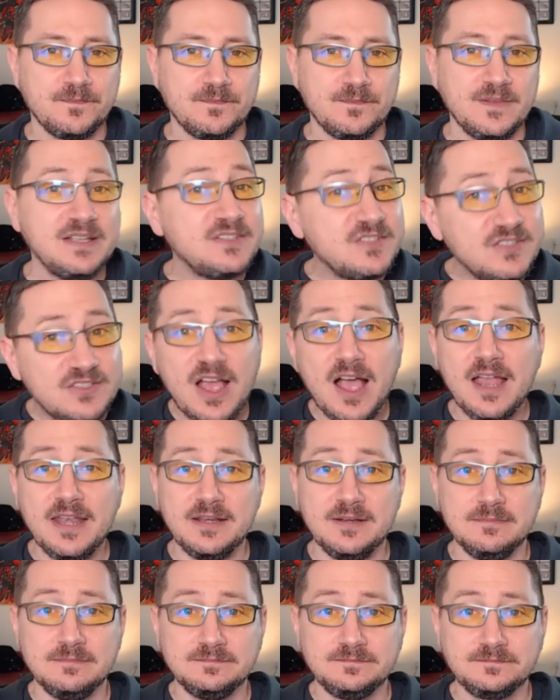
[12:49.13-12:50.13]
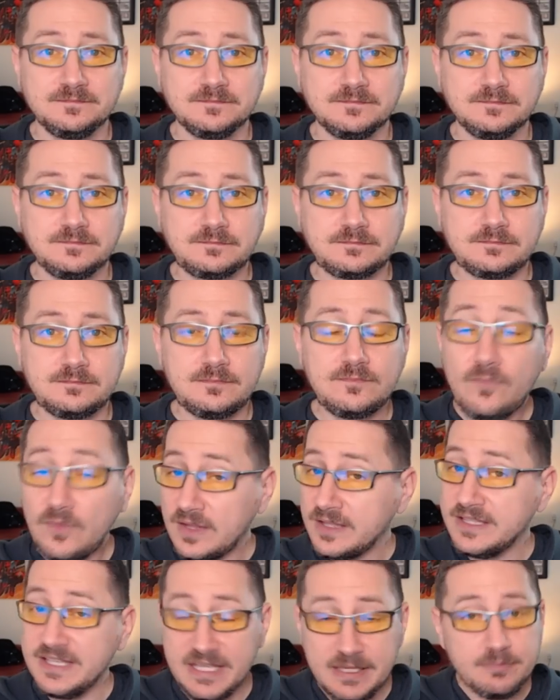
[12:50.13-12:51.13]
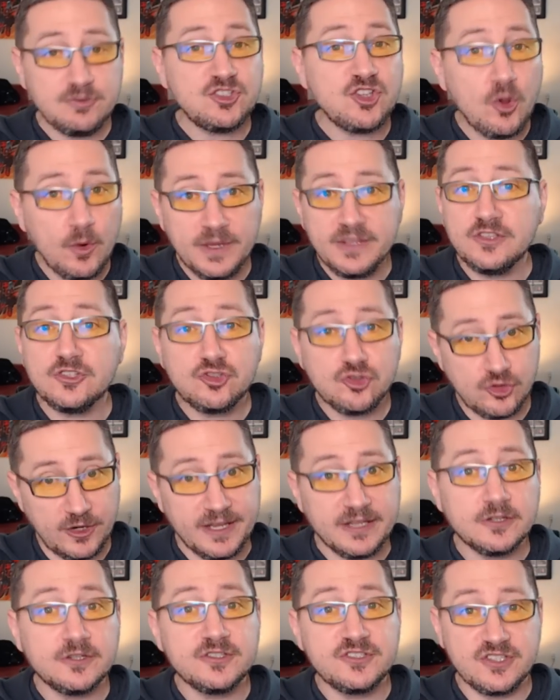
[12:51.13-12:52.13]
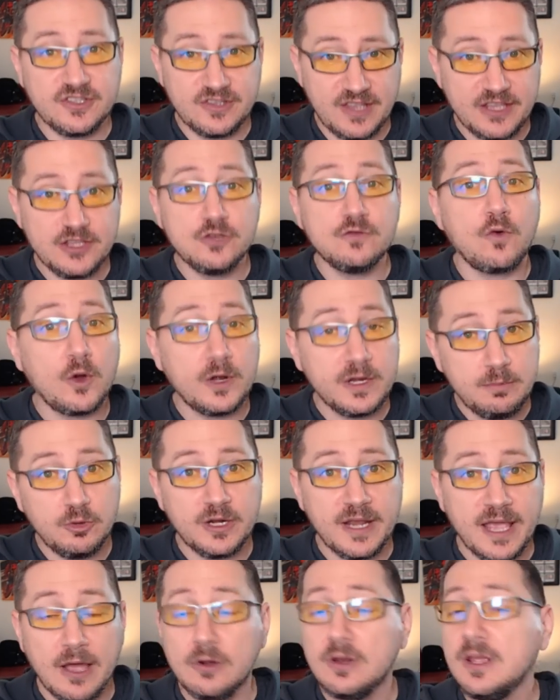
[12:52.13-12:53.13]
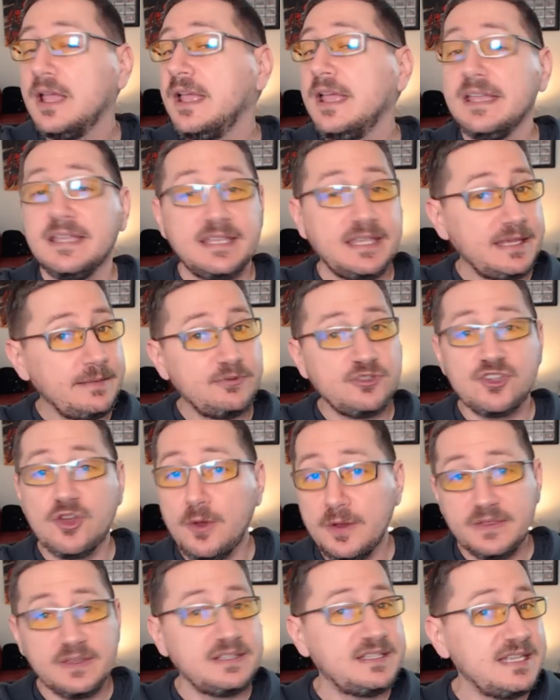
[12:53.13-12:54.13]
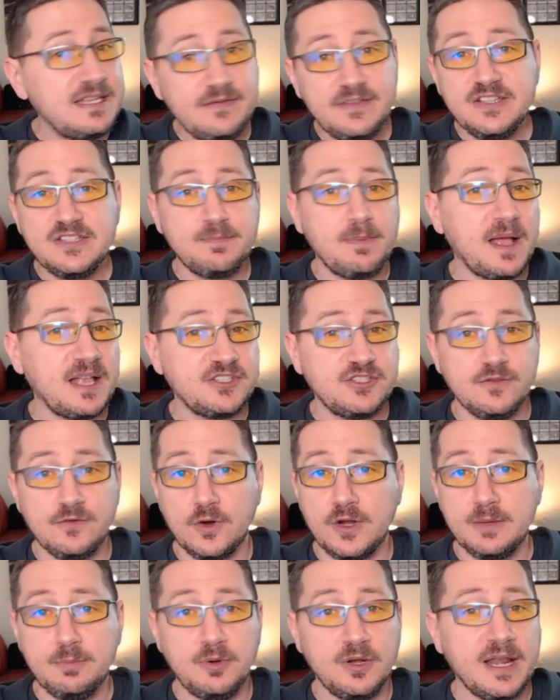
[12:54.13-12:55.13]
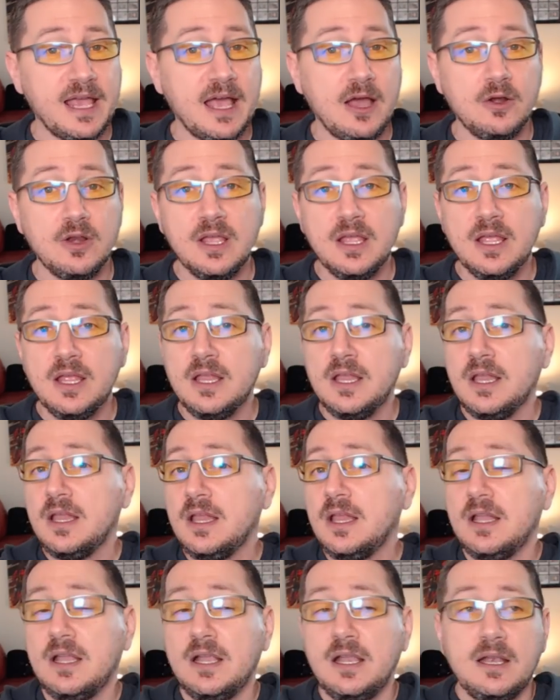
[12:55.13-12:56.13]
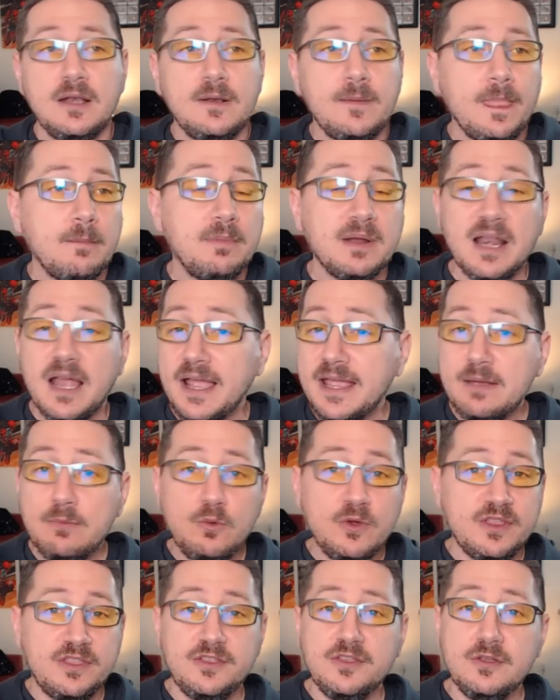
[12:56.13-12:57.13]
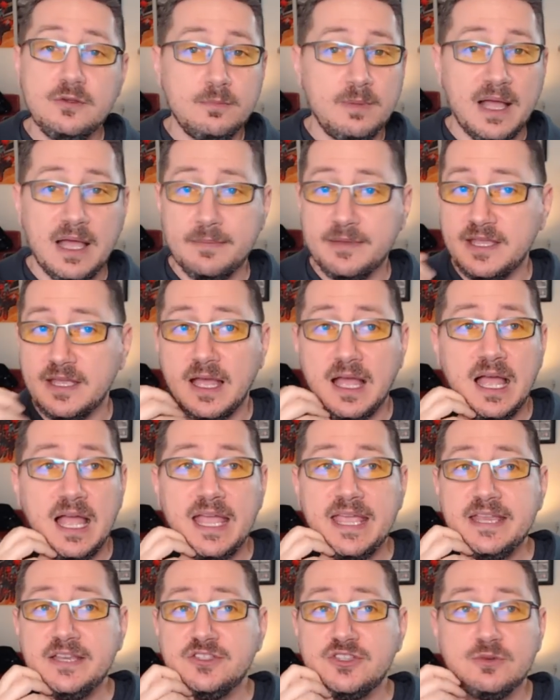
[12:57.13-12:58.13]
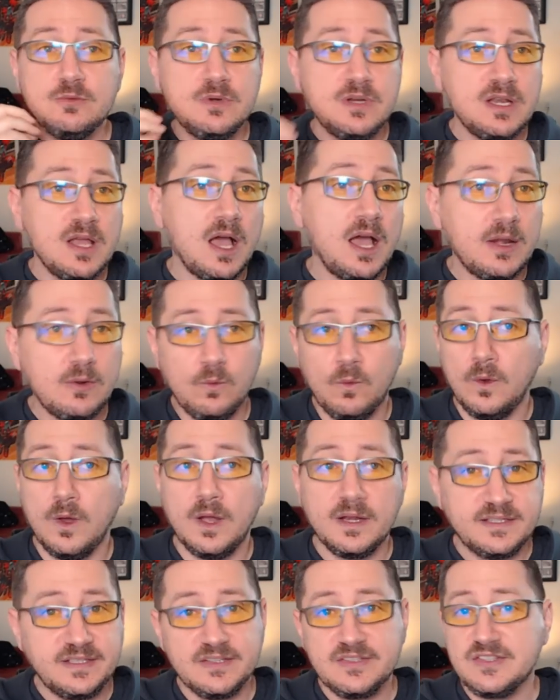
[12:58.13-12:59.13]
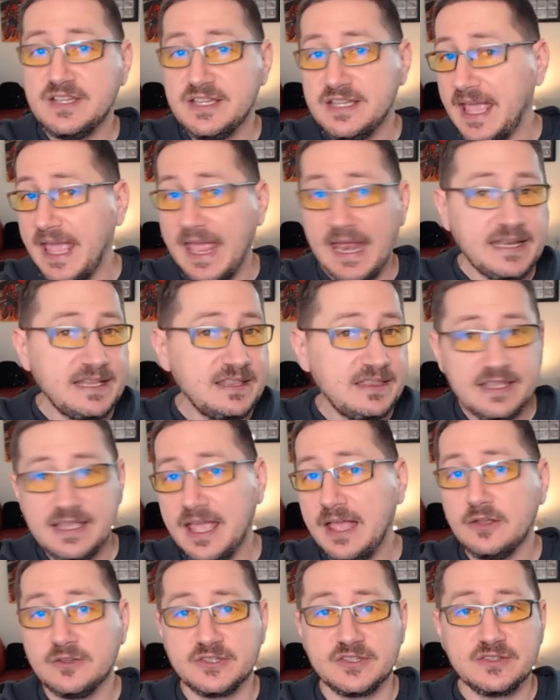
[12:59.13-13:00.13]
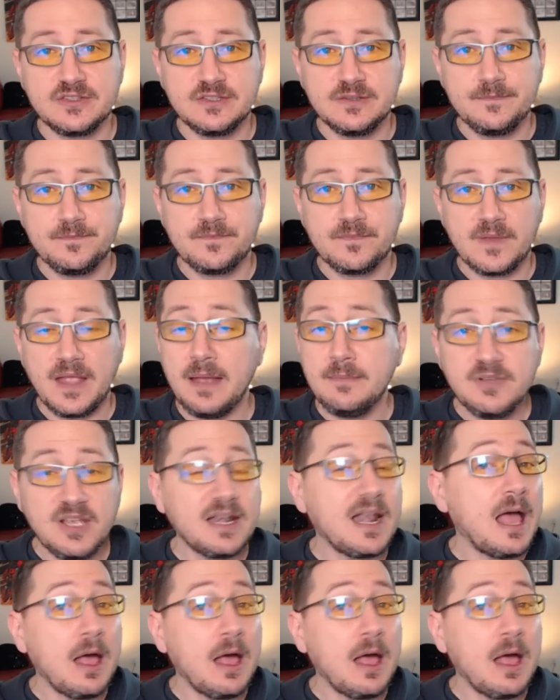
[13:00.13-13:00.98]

It's done. Keep showing the trailers that you've already put out. Keep showing the TV spots you've already put out. But I am with you, Bobby. I do not want to see anything else. I'm done.